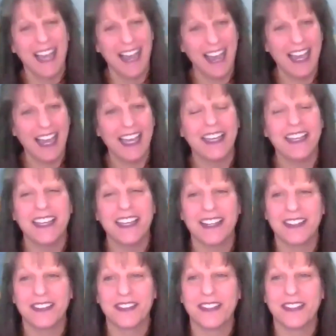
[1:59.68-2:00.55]
I
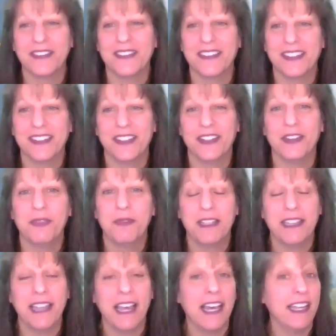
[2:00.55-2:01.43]
agree with you.
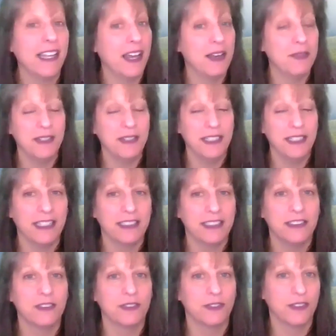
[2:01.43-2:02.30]
But I
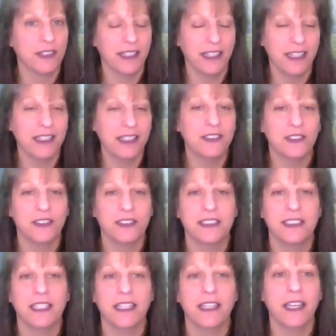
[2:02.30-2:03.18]
that's really
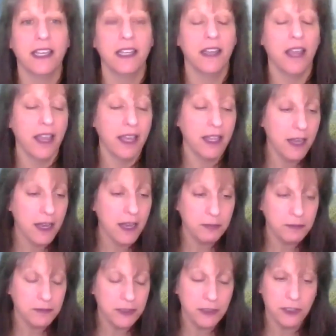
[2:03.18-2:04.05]
interesting. And
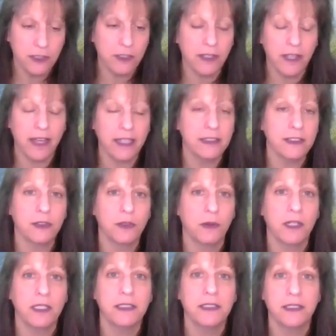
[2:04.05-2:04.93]
I'm sure that's a
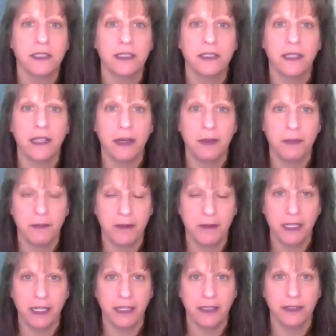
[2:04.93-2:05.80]
question that
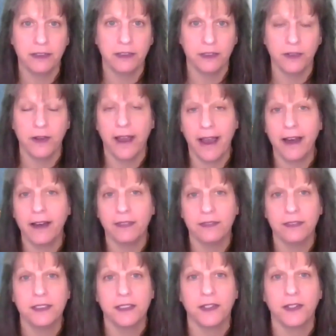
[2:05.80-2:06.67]
many do
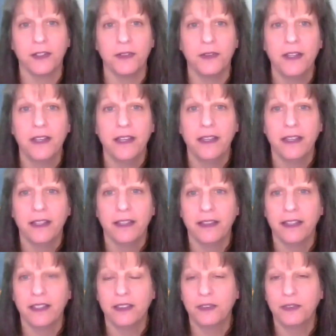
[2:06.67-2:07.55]
have. So
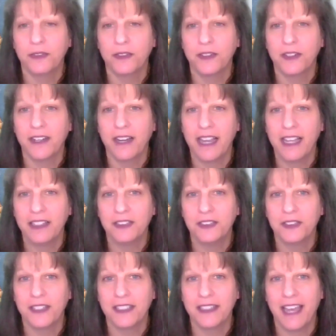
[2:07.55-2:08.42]
thanks for
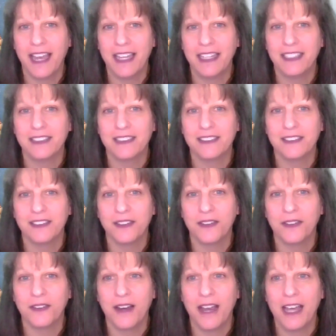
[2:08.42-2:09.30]
answering that
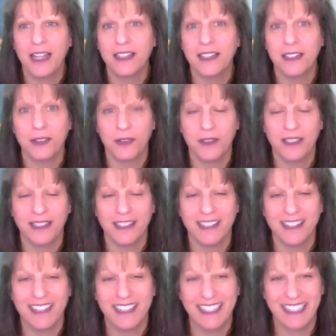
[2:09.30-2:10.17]
so
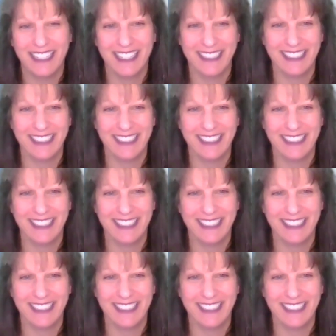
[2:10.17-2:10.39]
eloquently.